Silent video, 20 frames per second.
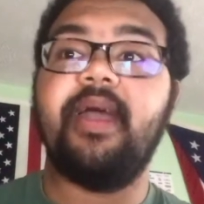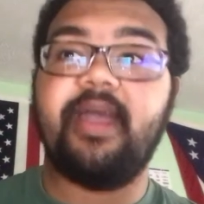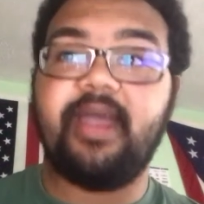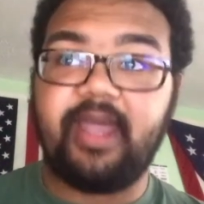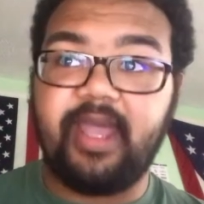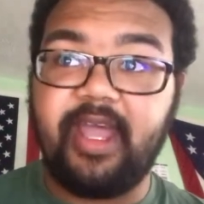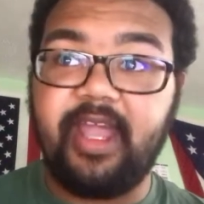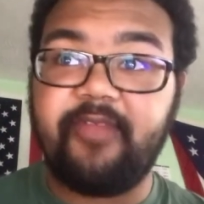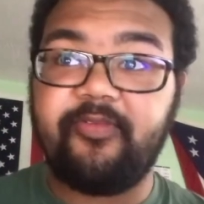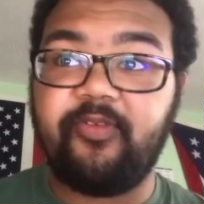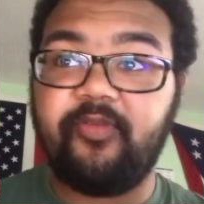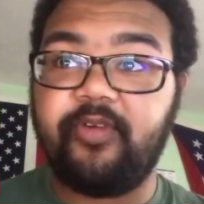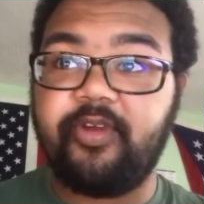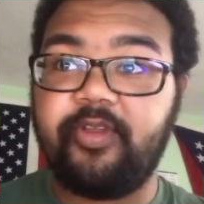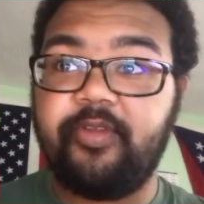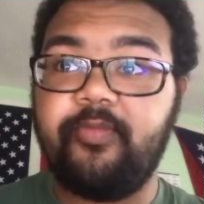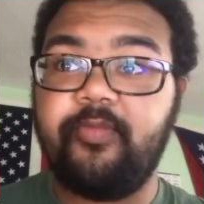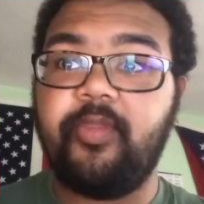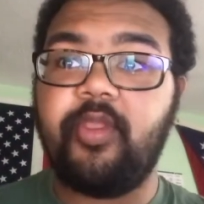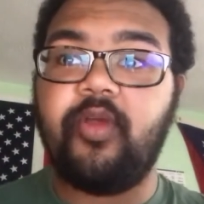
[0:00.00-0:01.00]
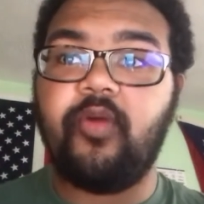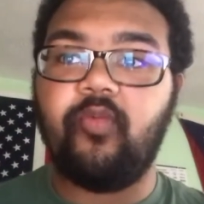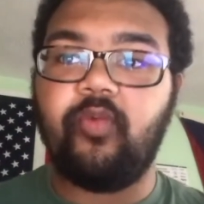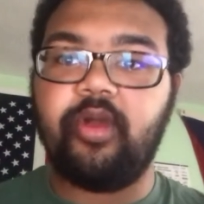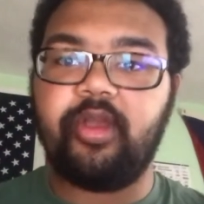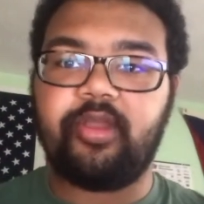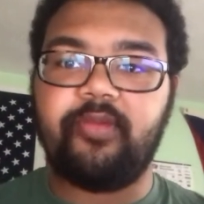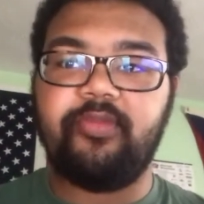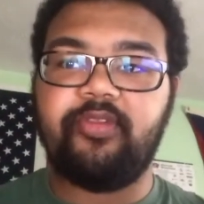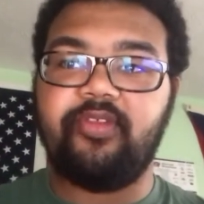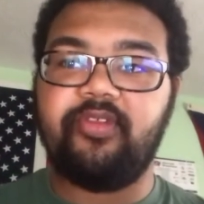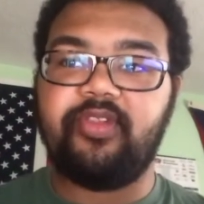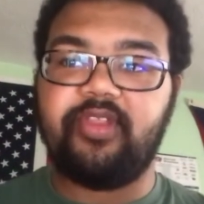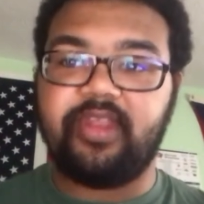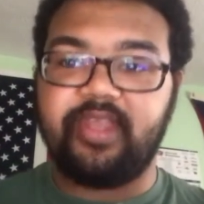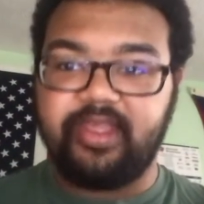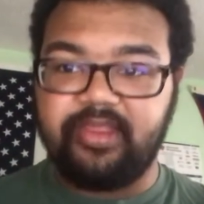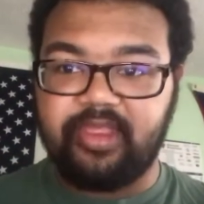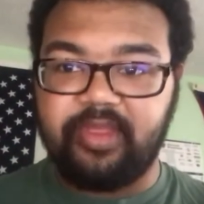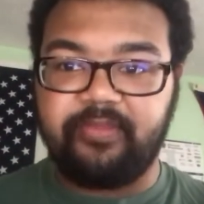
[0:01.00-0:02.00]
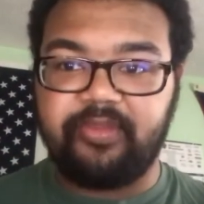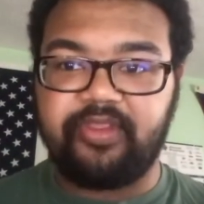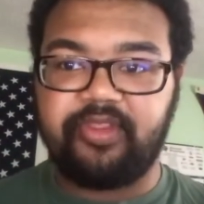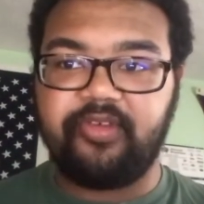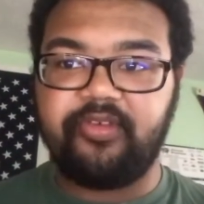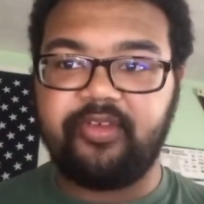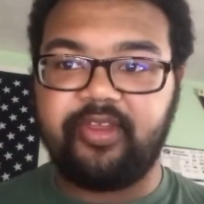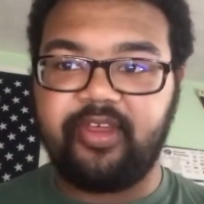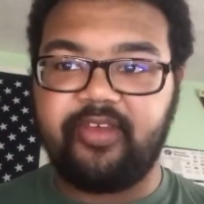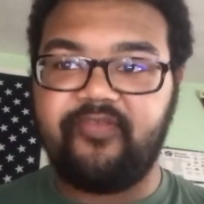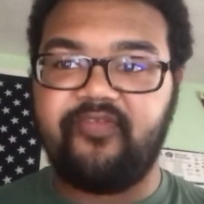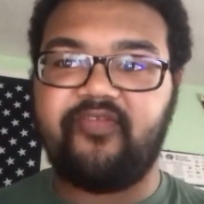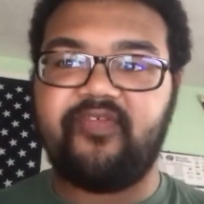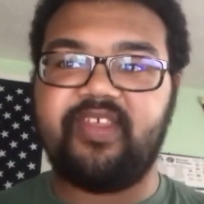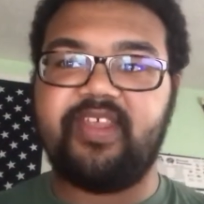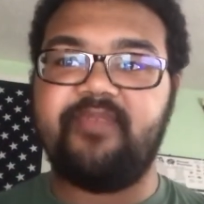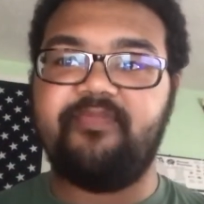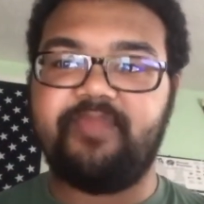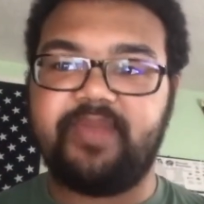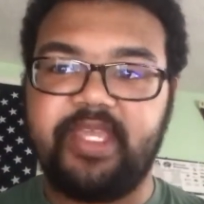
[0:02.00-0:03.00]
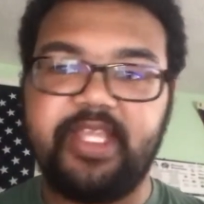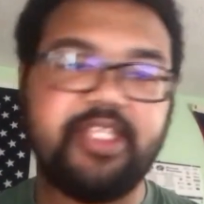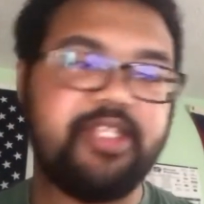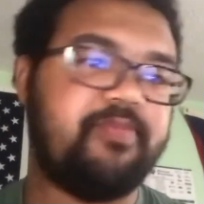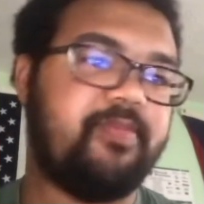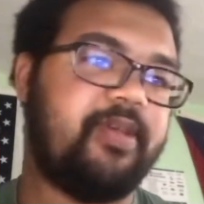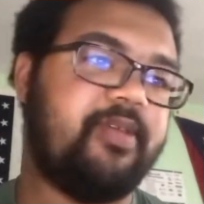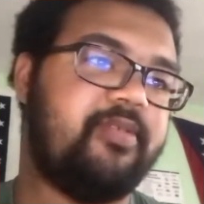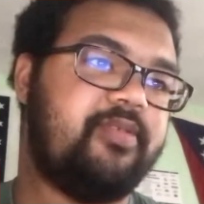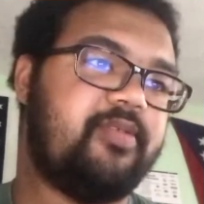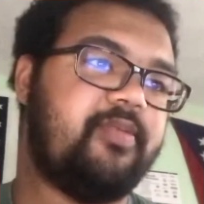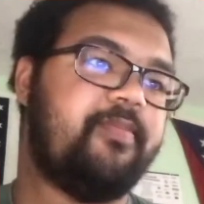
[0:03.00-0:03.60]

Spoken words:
Hi everyone, welcome to today's episode of Impeachment.